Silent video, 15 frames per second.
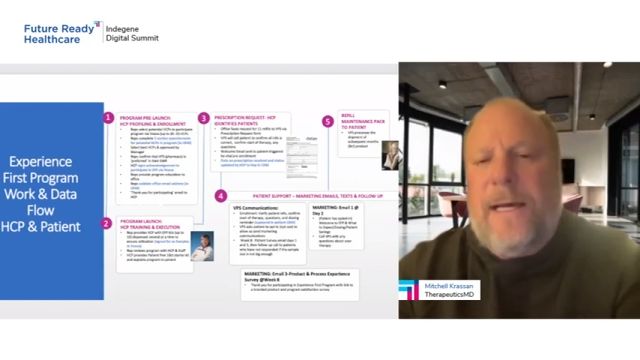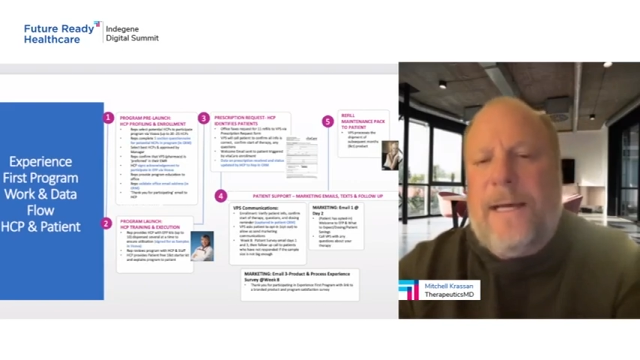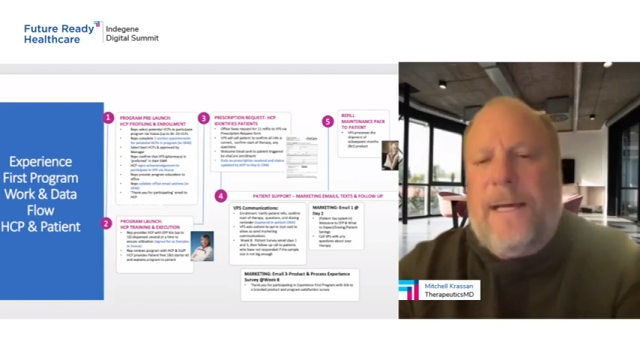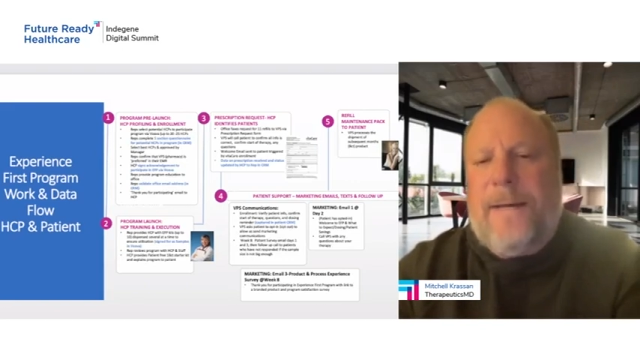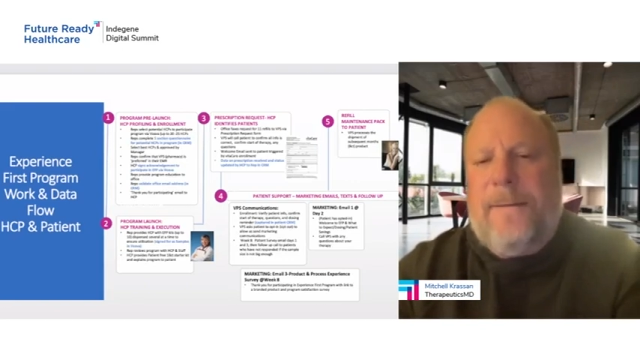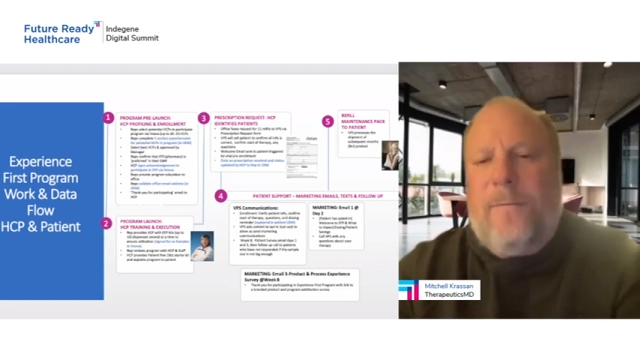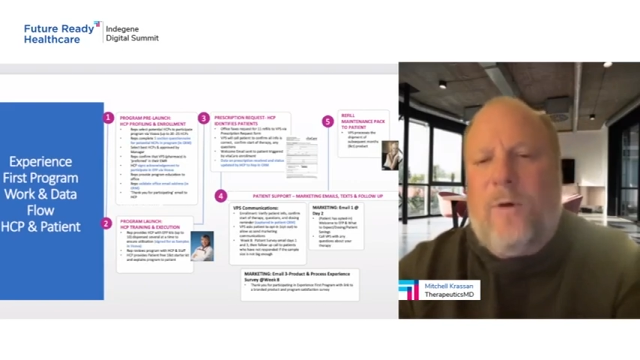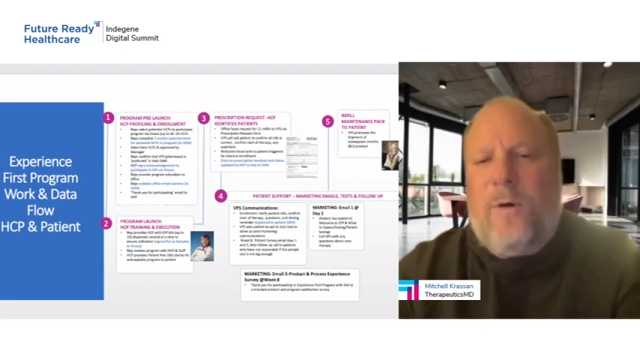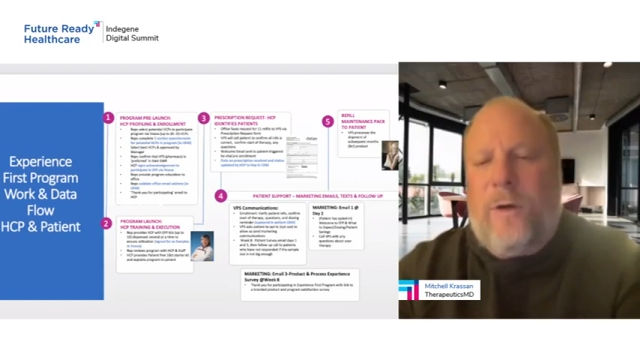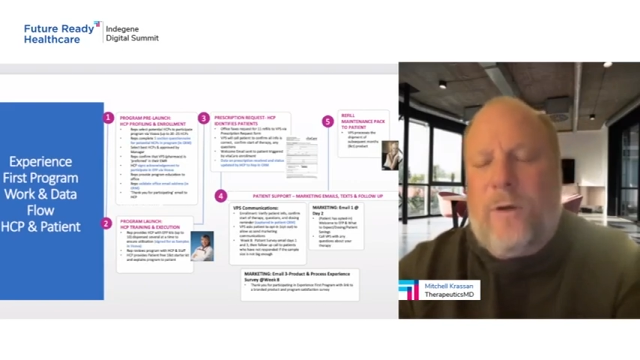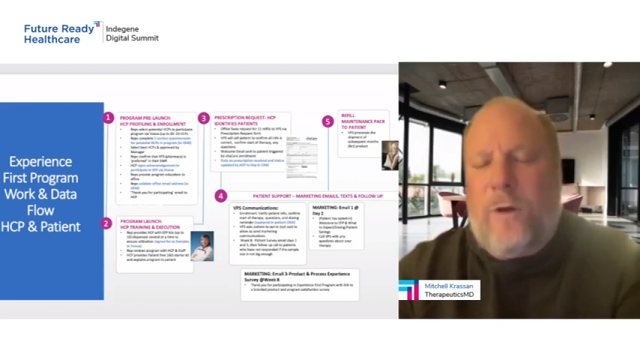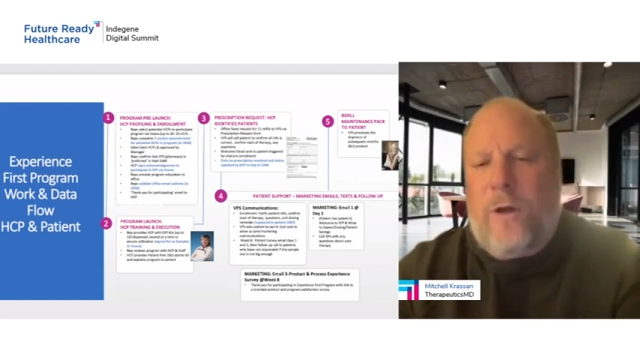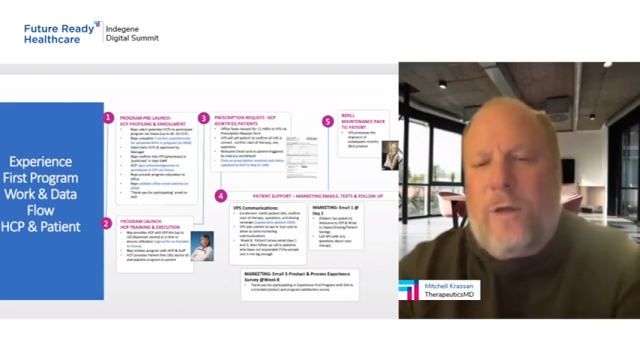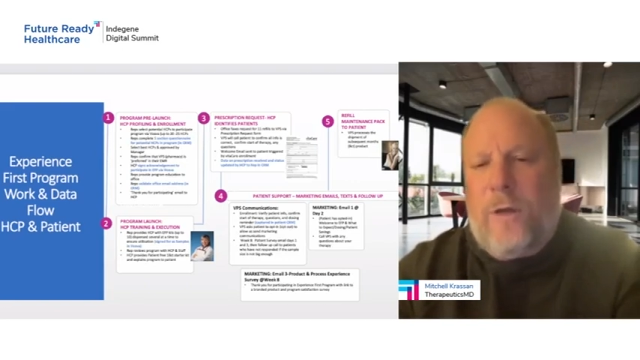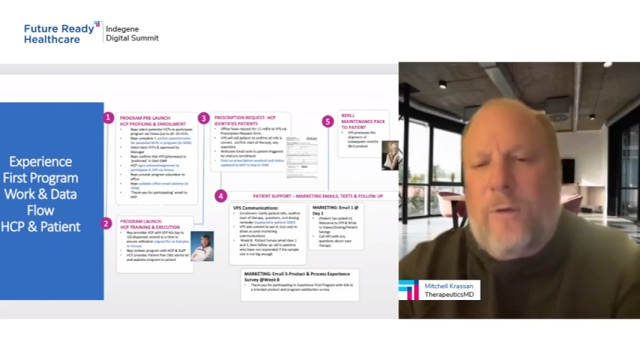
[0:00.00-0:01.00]
on
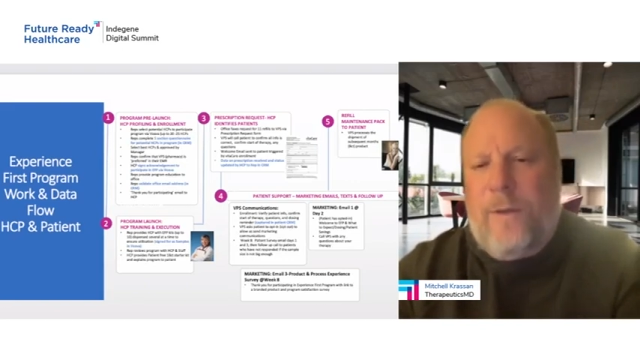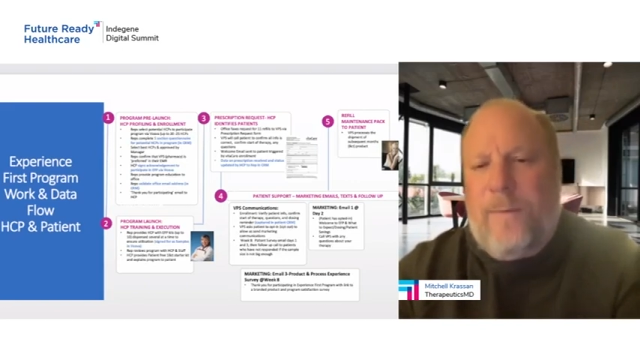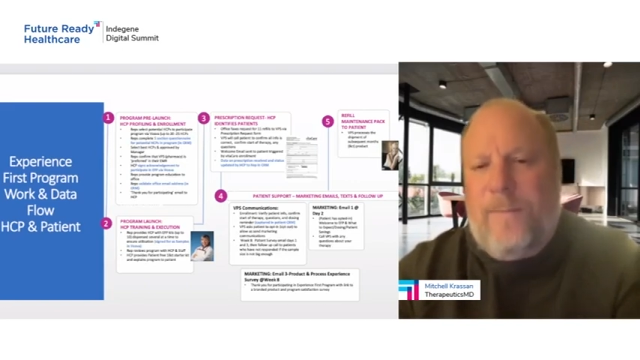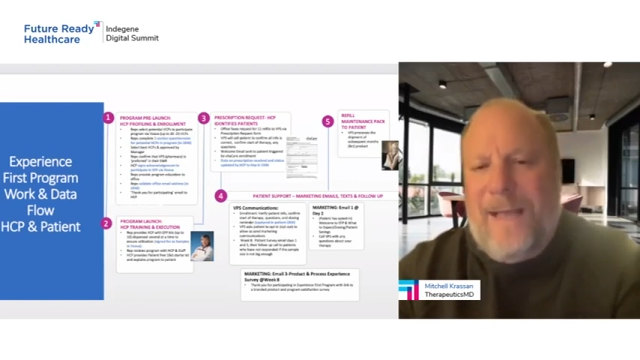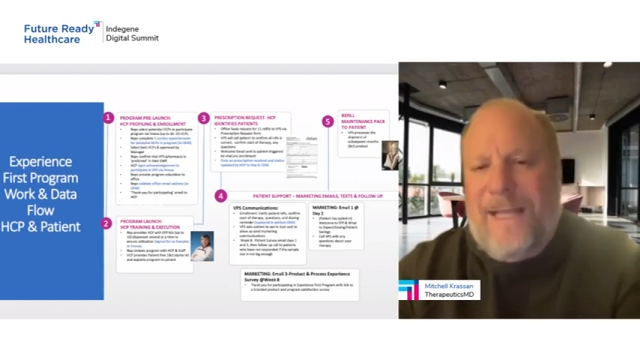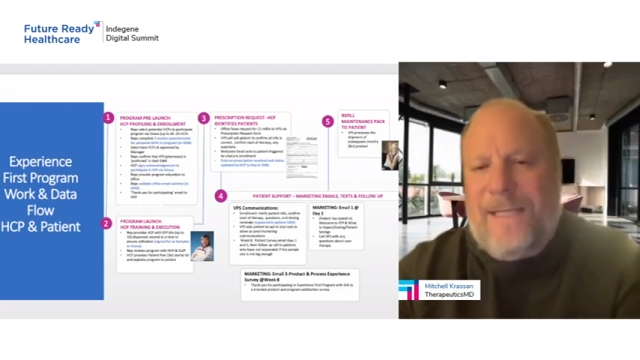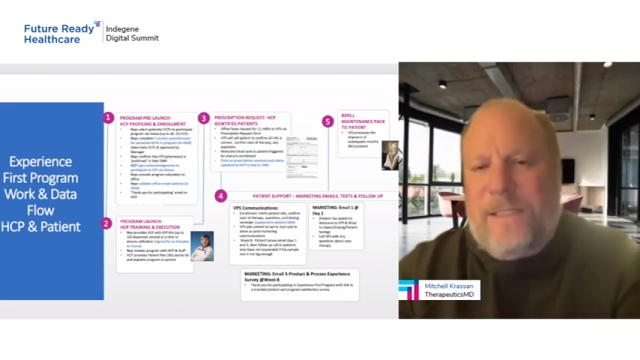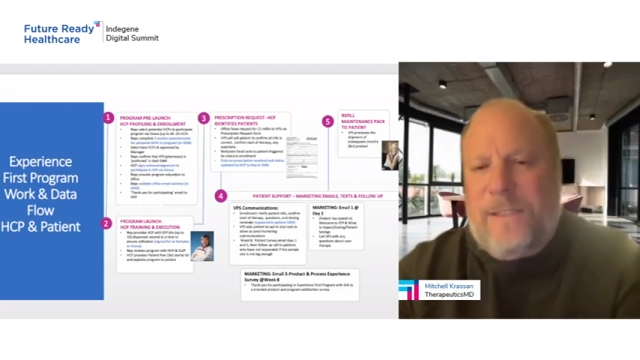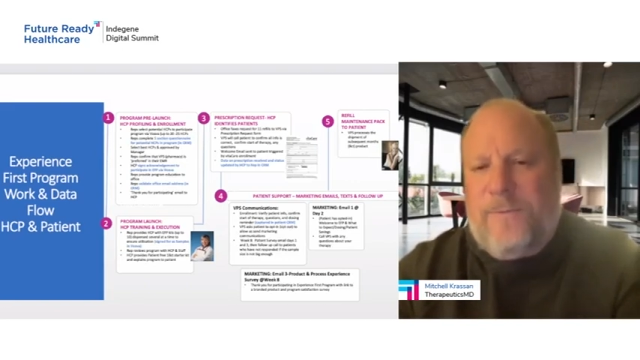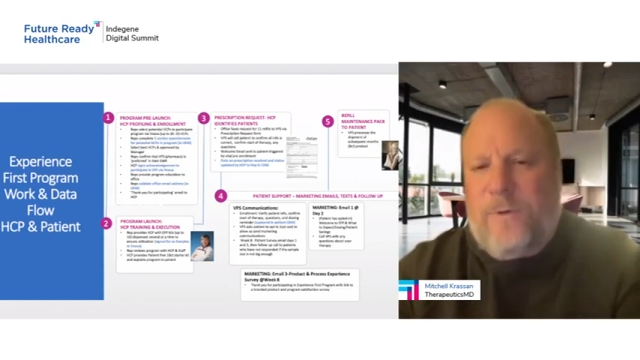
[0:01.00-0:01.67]
an ongoing basis,